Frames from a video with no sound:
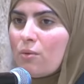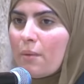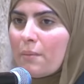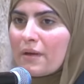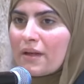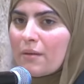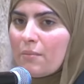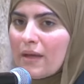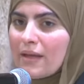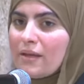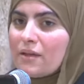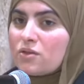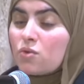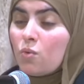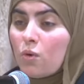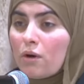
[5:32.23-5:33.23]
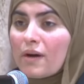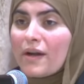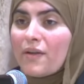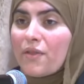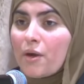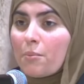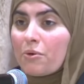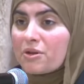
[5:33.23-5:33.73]
women companions were in
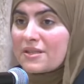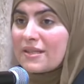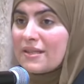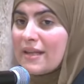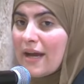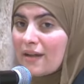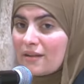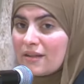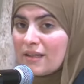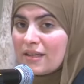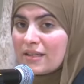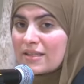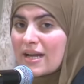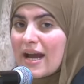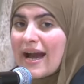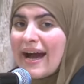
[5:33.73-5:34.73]
their personalities,